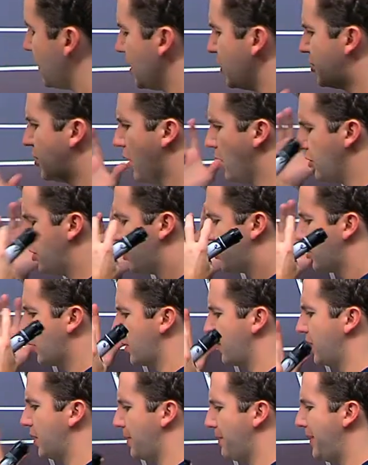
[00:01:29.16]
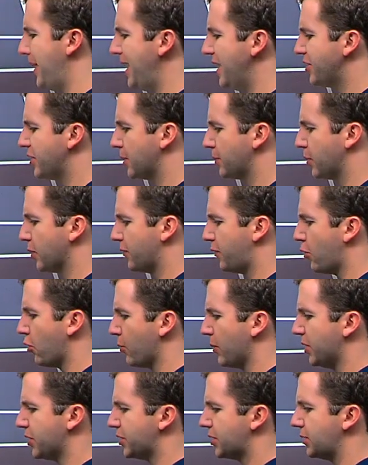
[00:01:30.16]
So just sort of an amazing
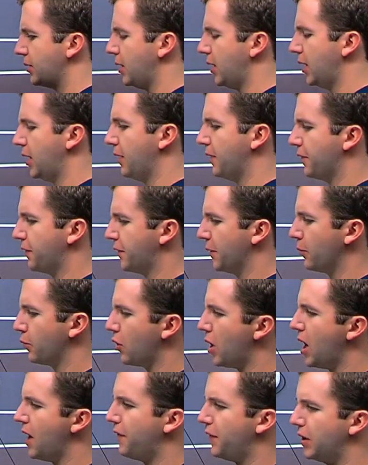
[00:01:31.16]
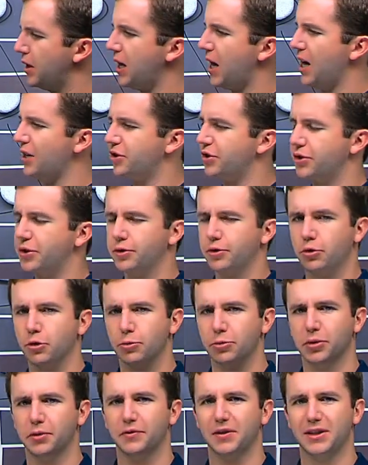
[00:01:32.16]
performance from Rafa, not just in
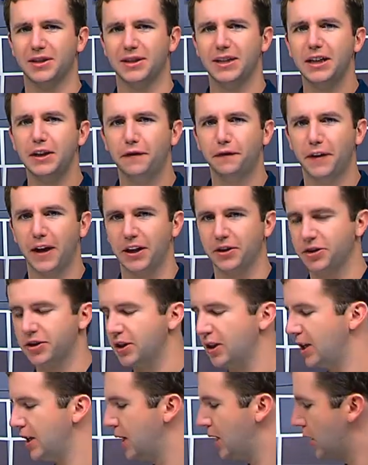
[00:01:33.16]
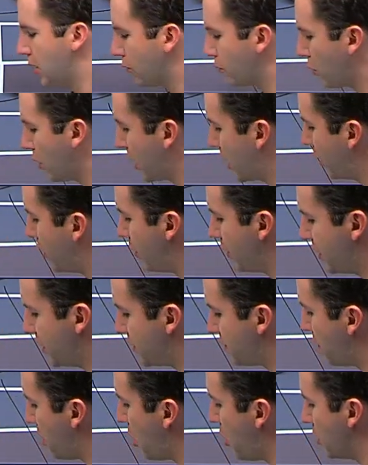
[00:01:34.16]
terms of his defense, running all
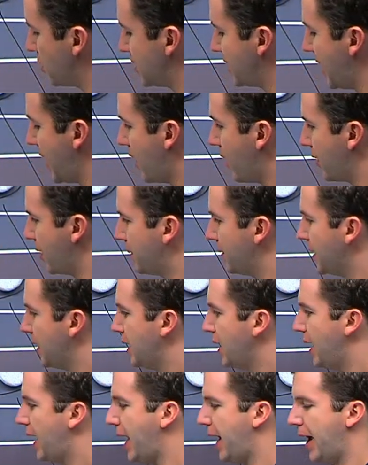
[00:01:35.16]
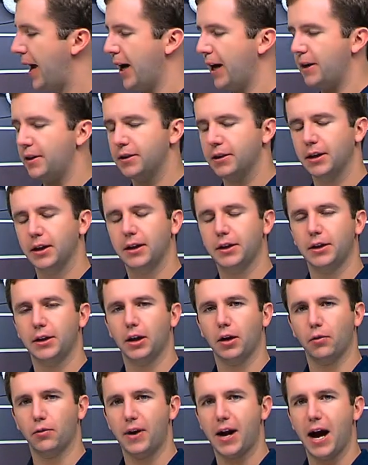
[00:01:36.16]
these balls down and
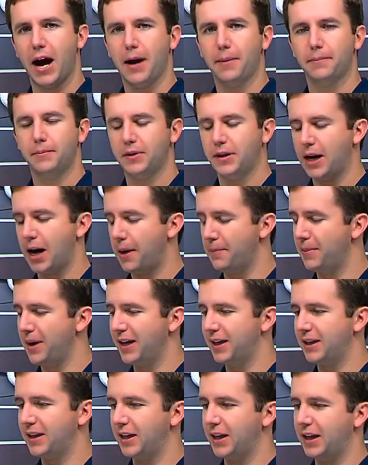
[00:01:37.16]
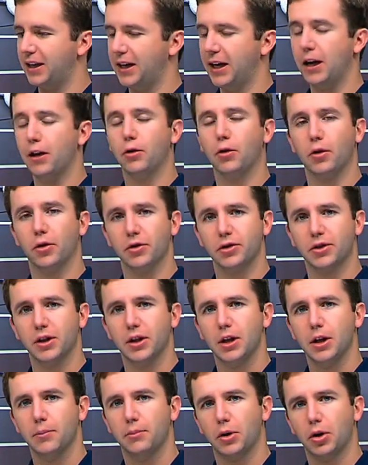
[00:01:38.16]
not making any errors,
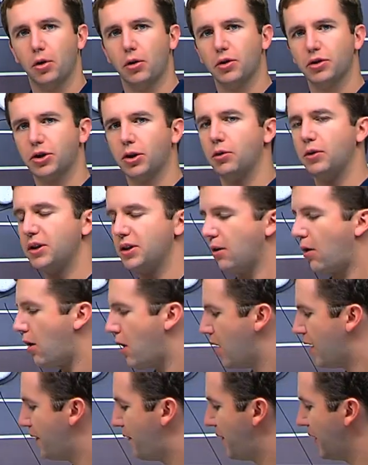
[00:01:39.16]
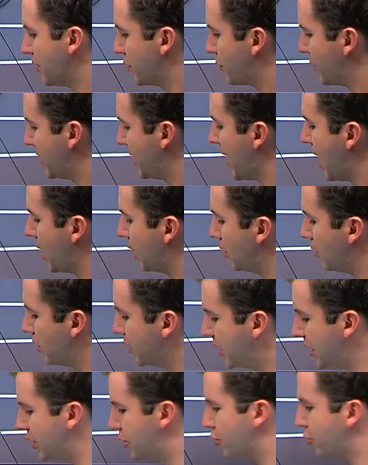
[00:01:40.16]
but also his offense. When he got a
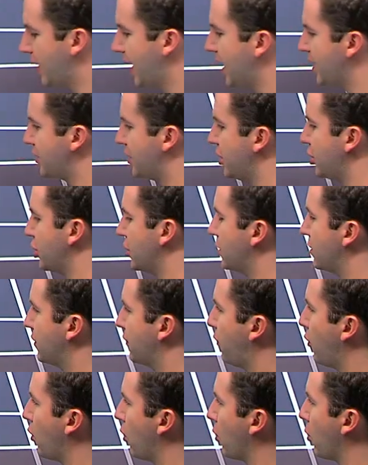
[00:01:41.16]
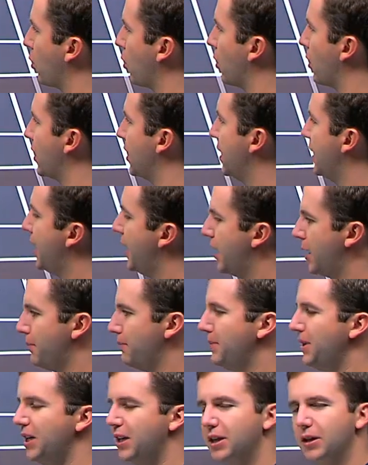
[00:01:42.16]
look, he transitioned forward and
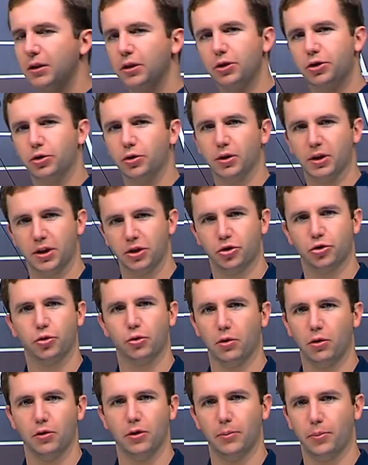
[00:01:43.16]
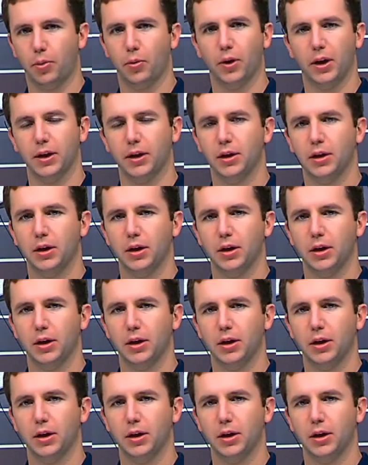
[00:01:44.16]
immediately took control of the point.